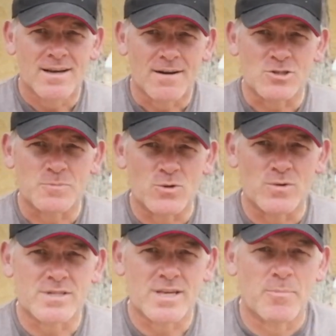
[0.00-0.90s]
I've just been doing
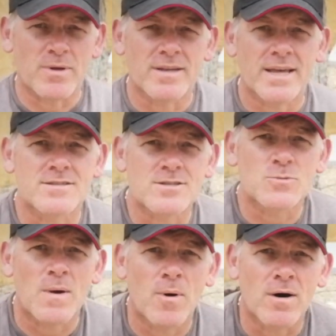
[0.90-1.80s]
skipping, hence the
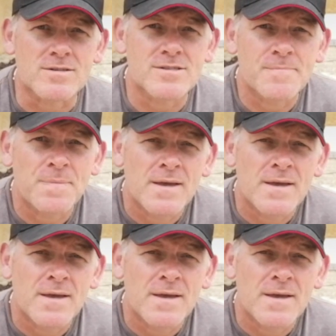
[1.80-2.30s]
sweat marks.